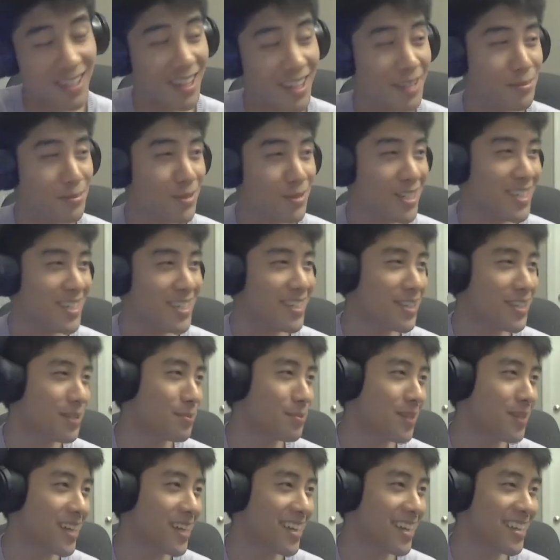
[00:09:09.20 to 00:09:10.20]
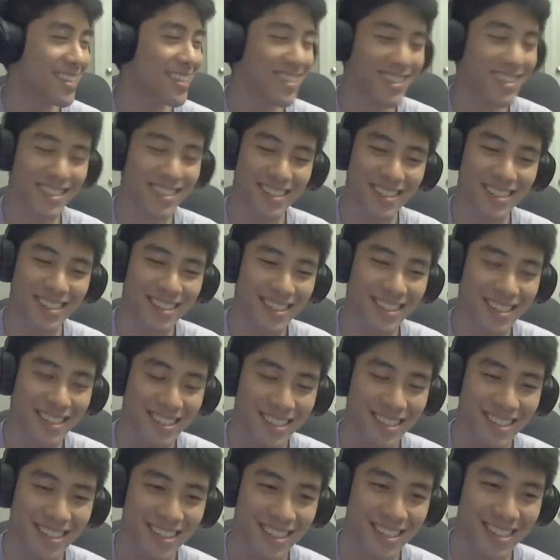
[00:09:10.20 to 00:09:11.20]
They might have for the special
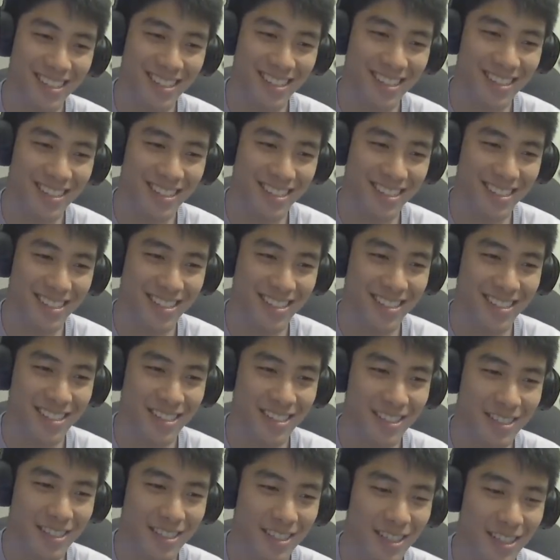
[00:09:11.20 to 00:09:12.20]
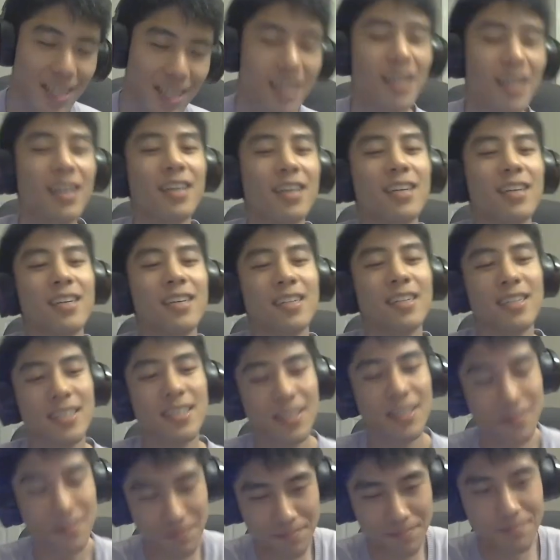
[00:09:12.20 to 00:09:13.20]
character cards, like not the generic
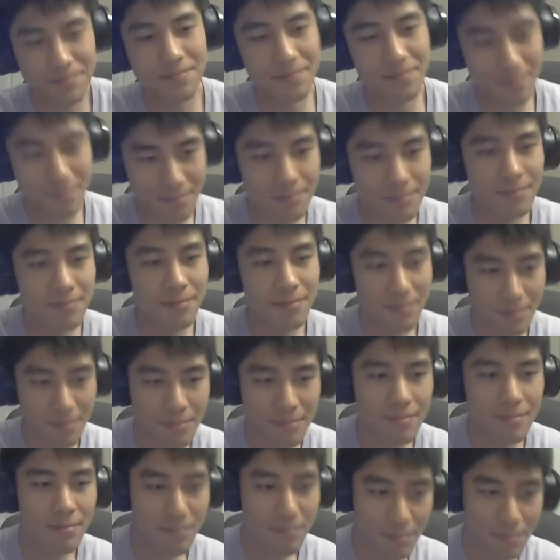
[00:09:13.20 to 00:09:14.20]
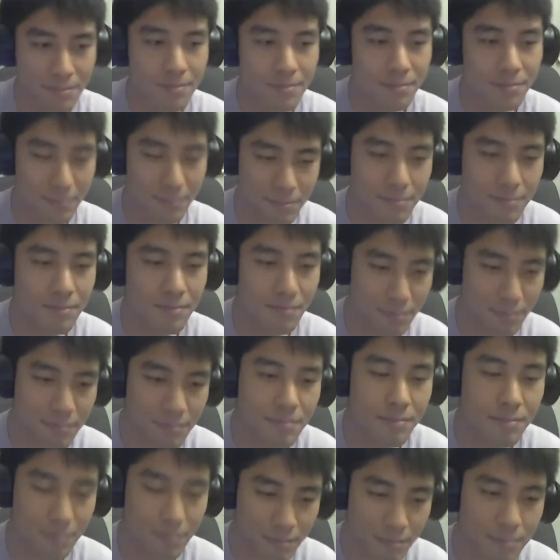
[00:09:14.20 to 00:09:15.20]
cards, but I don't remember right
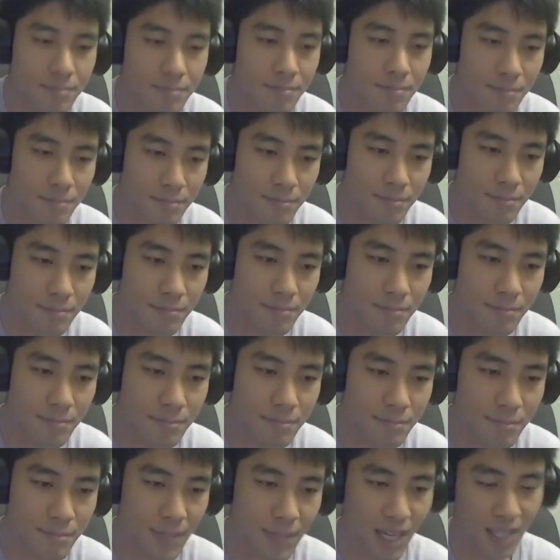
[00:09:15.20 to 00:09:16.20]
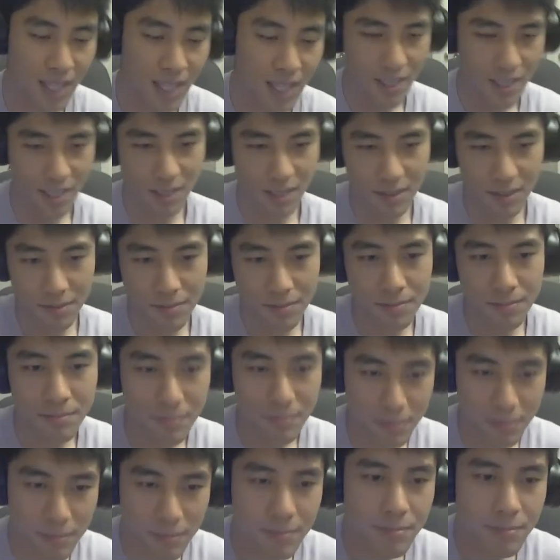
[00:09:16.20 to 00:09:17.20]
now. And so let me just
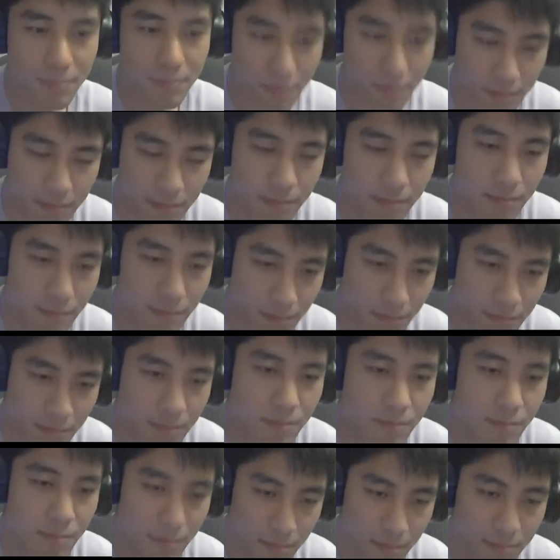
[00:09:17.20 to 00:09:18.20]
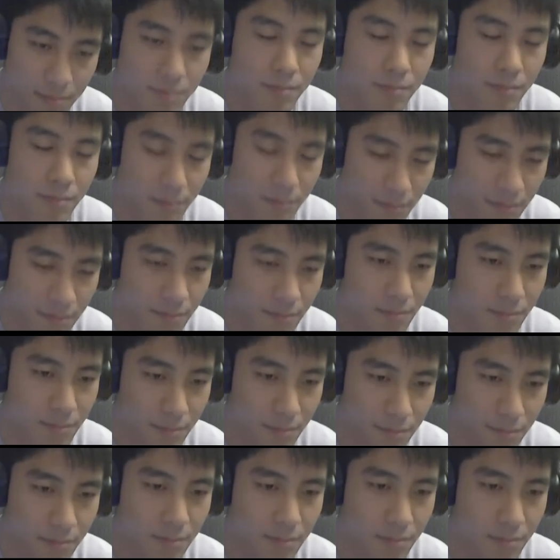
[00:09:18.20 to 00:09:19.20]
open this really quickly too, just to
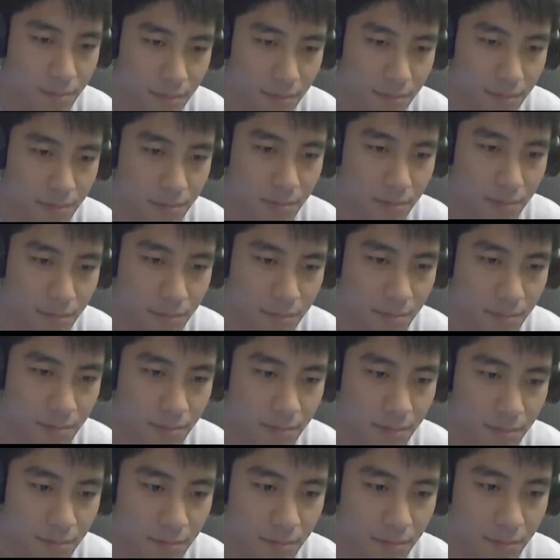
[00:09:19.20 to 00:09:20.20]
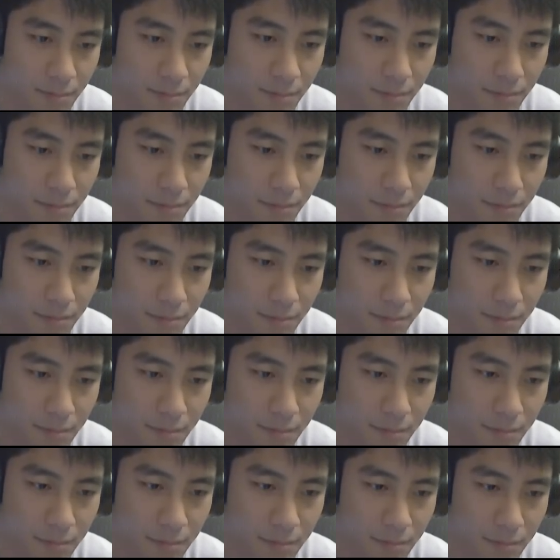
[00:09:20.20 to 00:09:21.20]
kind of flash through
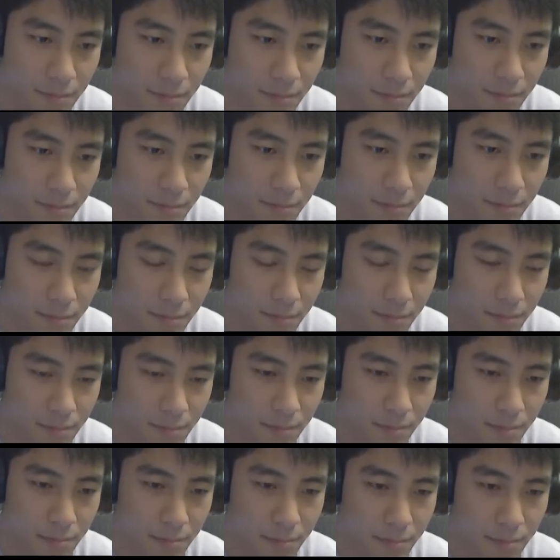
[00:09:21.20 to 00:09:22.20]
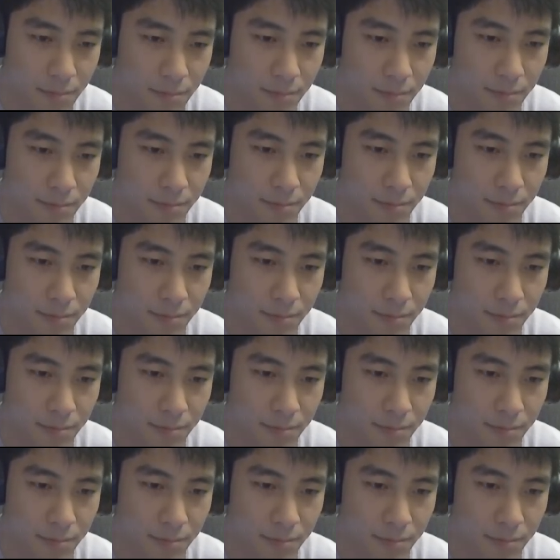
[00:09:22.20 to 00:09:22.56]
the cards for us.